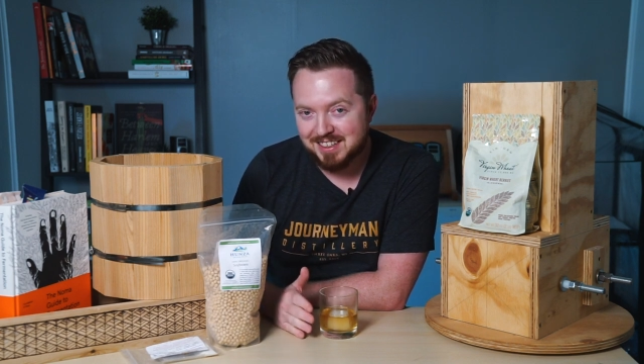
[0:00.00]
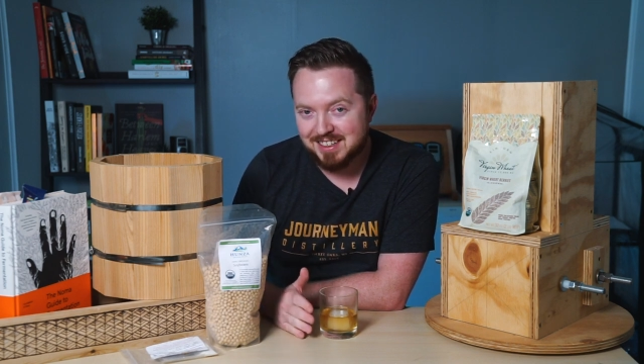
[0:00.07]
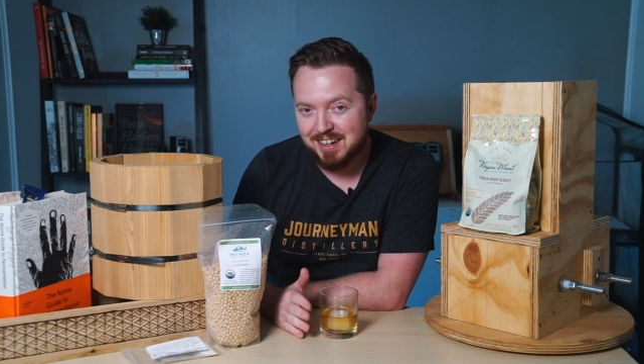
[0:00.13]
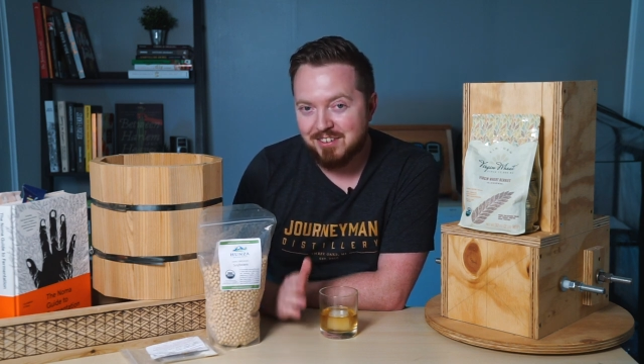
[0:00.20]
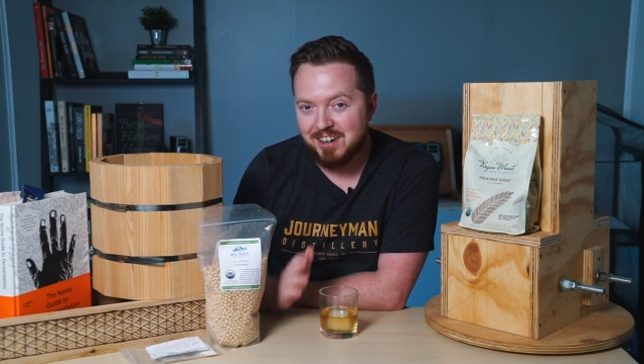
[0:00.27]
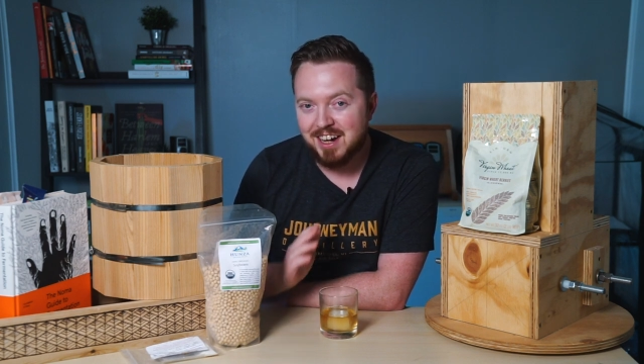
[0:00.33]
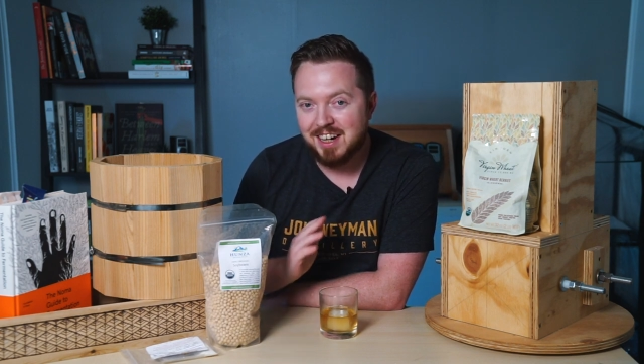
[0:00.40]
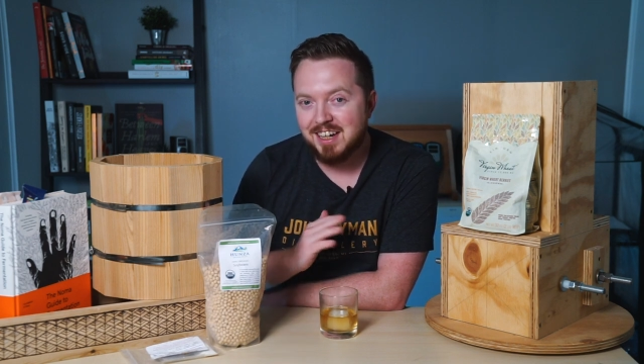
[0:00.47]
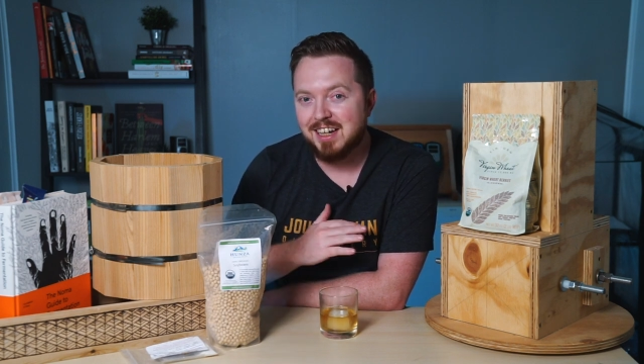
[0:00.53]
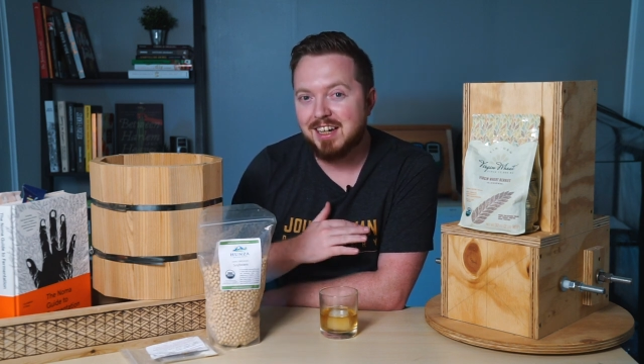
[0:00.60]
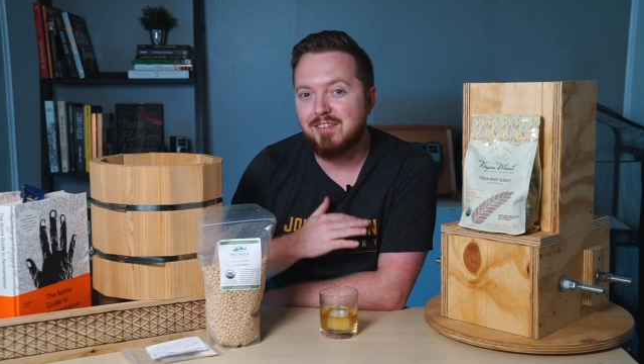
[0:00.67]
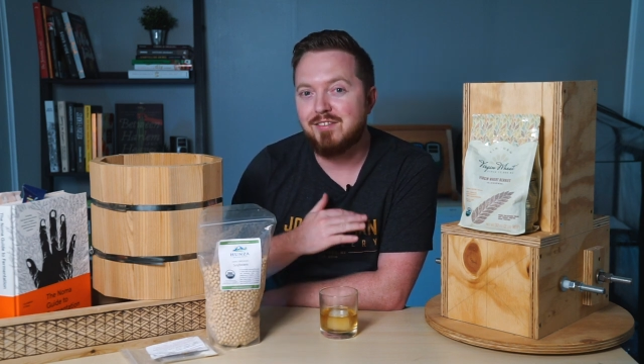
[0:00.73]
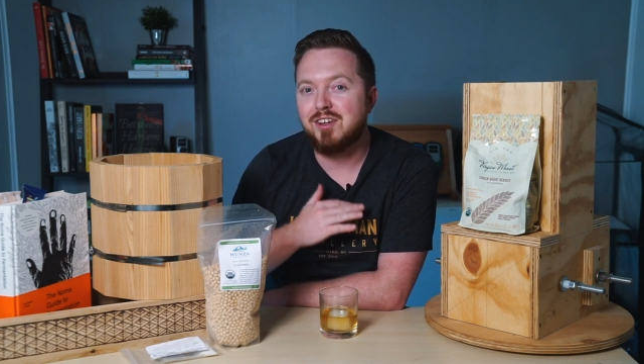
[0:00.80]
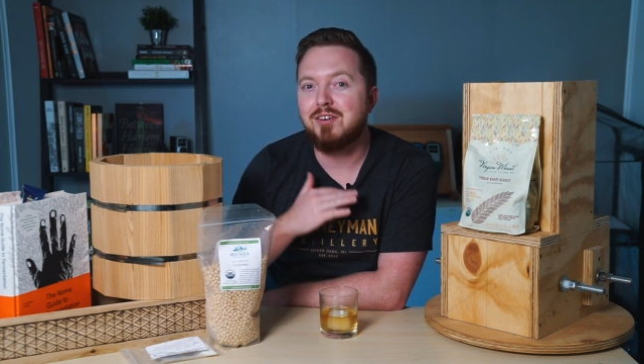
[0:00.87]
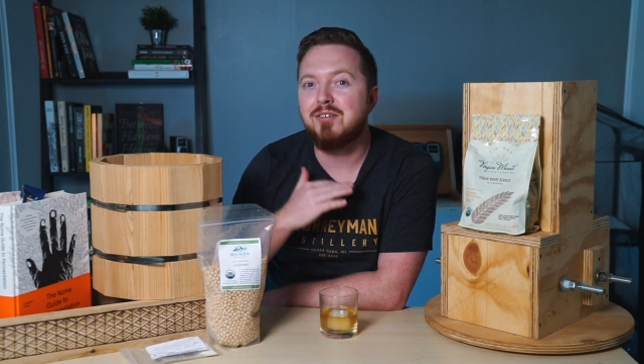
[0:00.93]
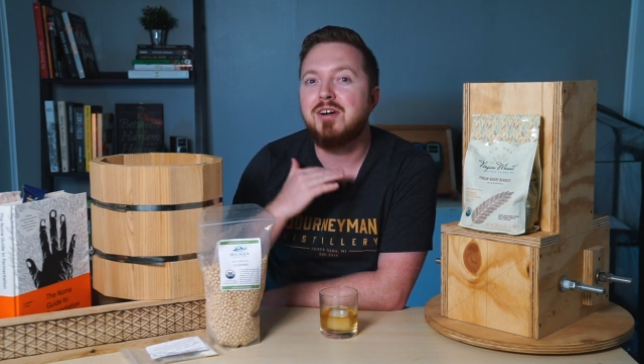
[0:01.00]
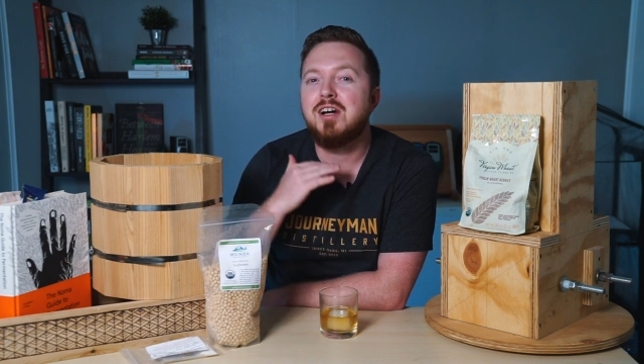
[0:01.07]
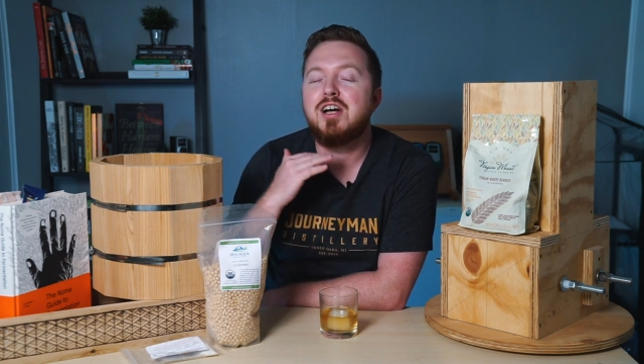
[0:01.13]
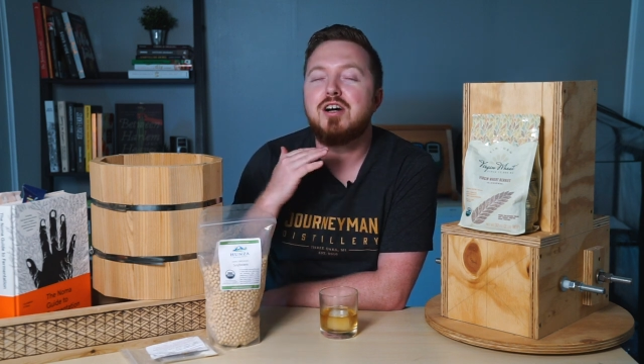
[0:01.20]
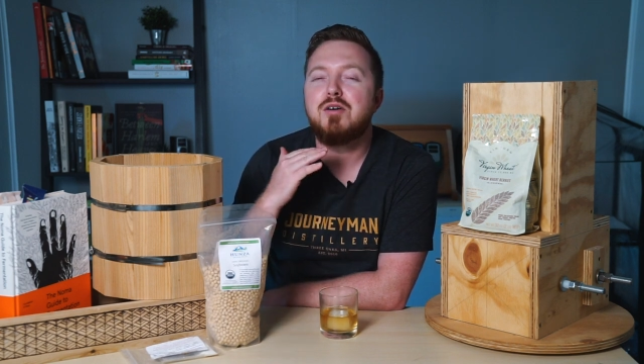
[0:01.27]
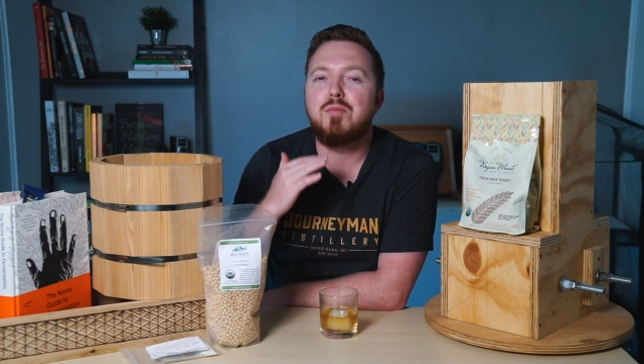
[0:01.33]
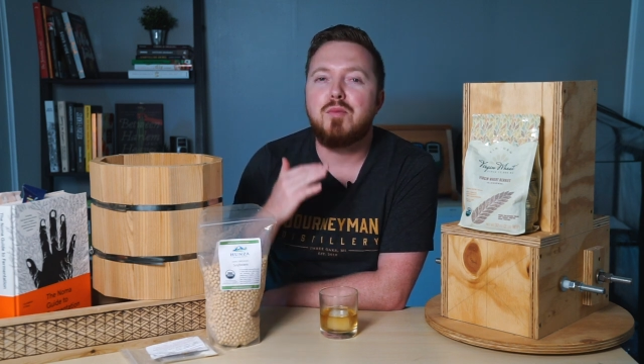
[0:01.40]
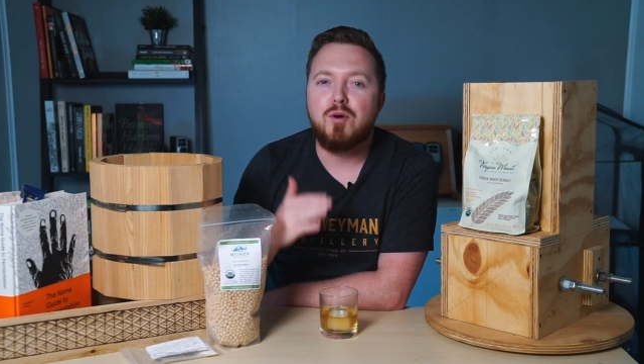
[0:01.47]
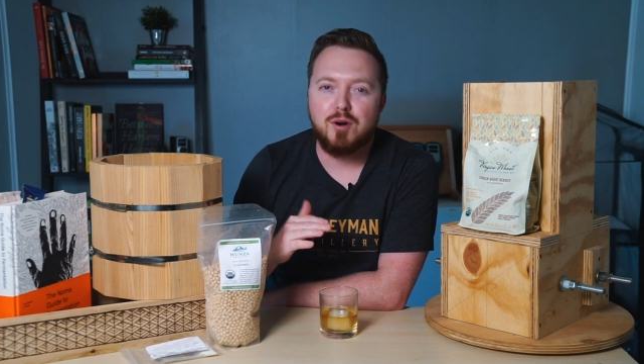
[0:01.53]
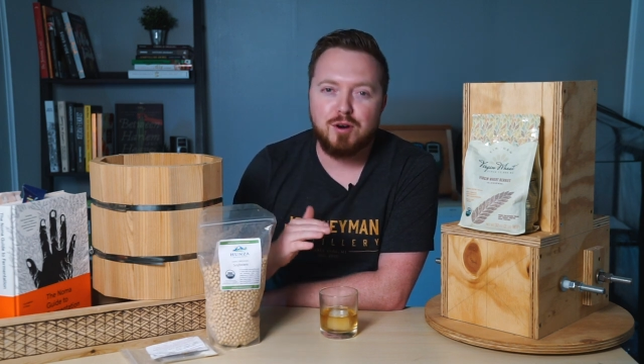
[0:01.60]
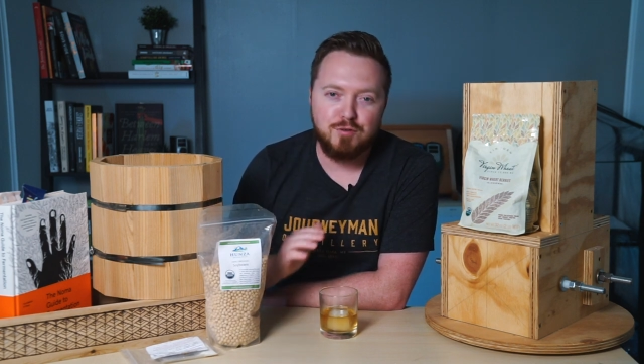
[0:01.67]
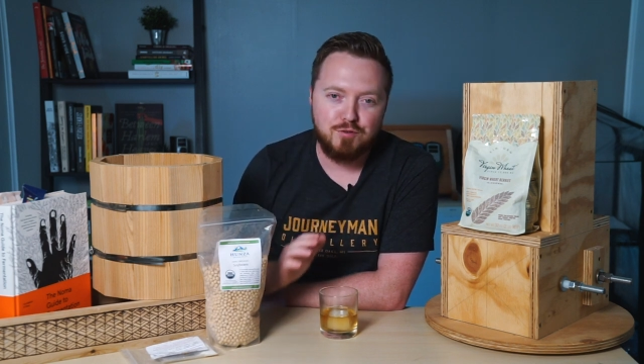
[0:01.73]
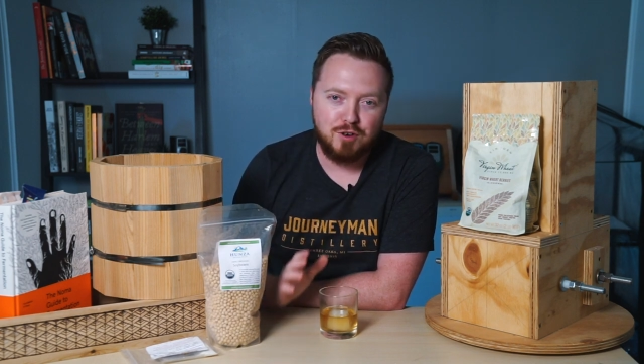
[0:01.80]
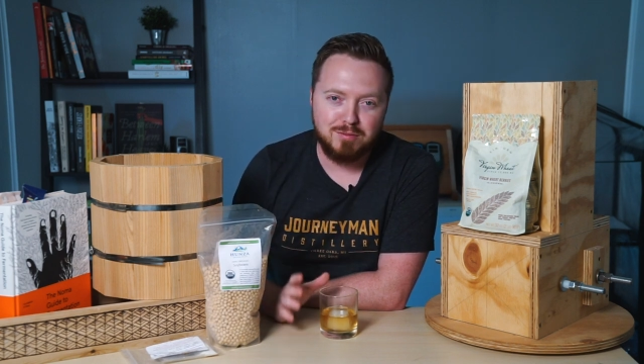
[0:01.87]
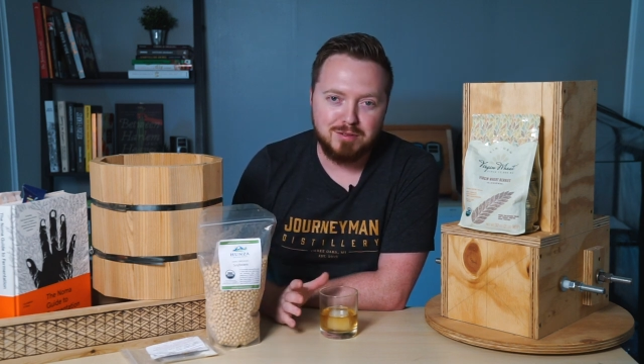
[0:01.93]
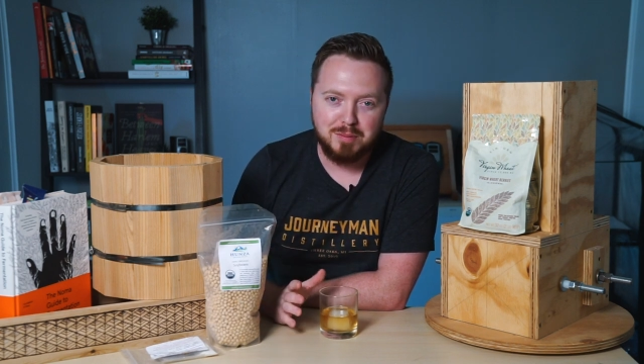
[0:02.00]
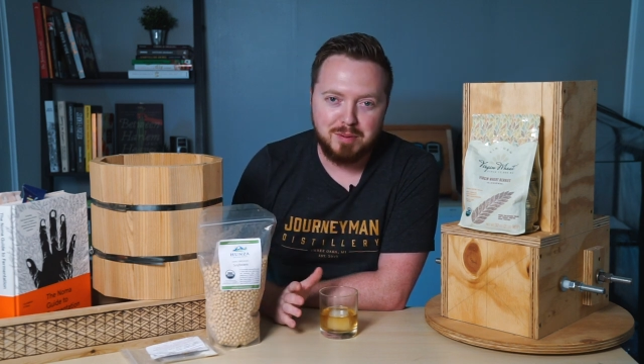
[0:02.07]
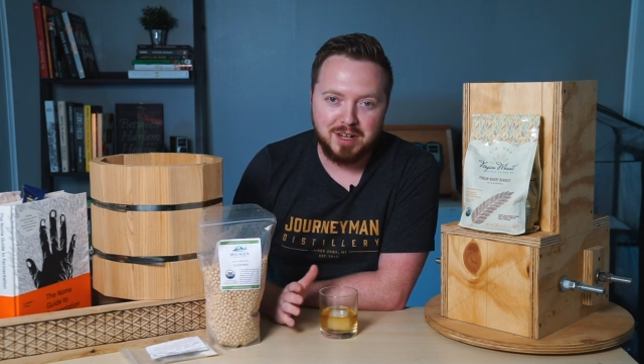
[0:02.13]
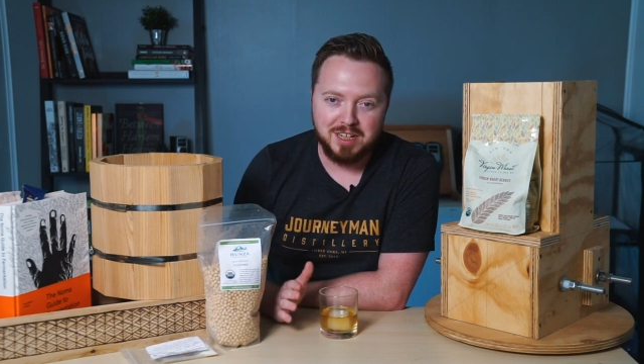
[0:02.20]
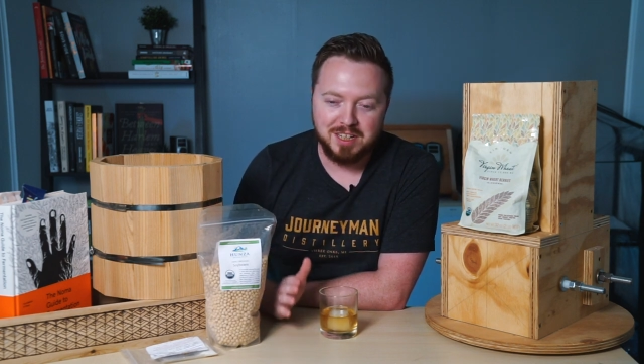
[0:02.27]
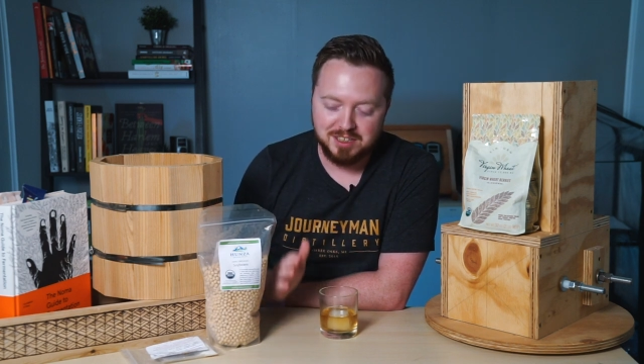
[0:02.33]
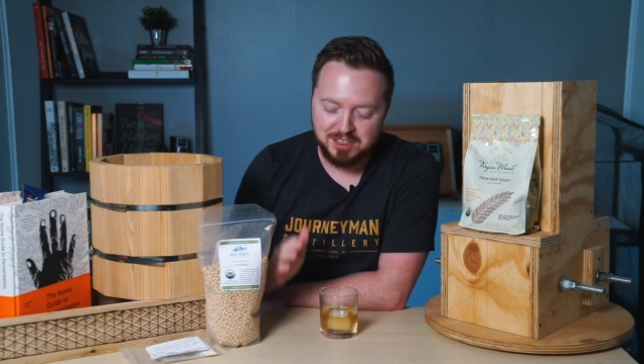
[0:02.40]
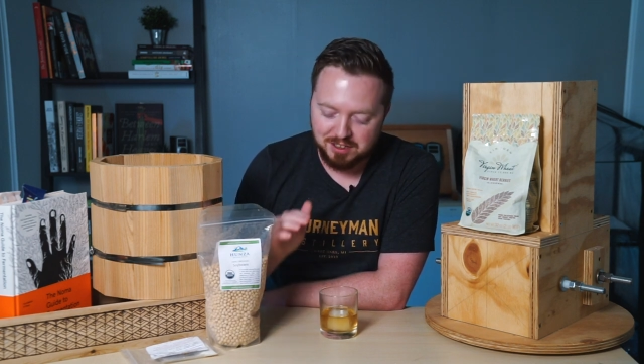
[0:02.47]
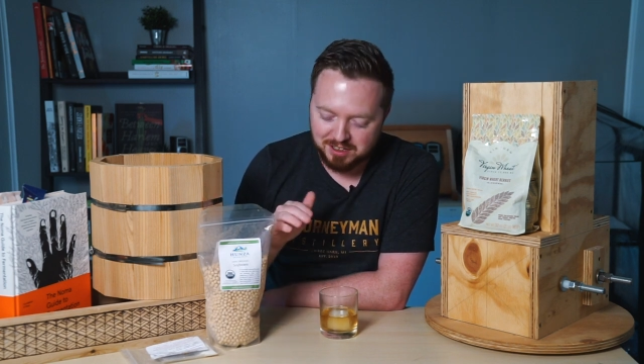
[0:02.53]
so that way I can give you more informed opinions.